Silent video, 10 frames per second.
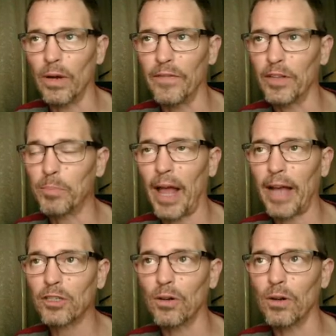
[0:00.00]
If it's
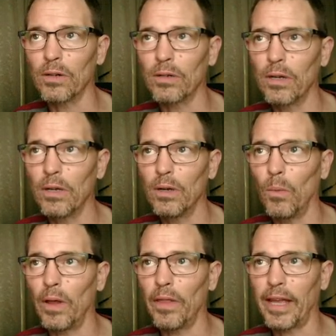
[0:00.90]
black's turn,
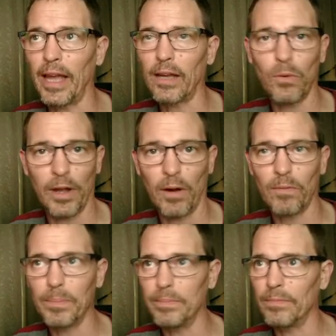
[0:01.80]
well, they can't go there
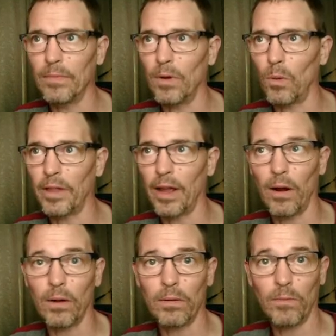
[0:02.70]
or
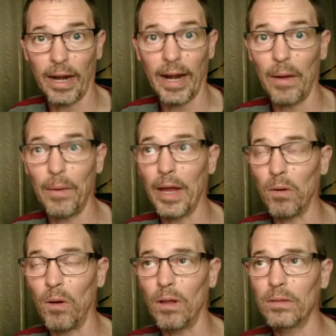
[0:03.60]
there right now at
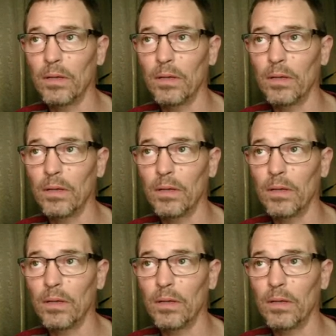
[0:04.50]
all.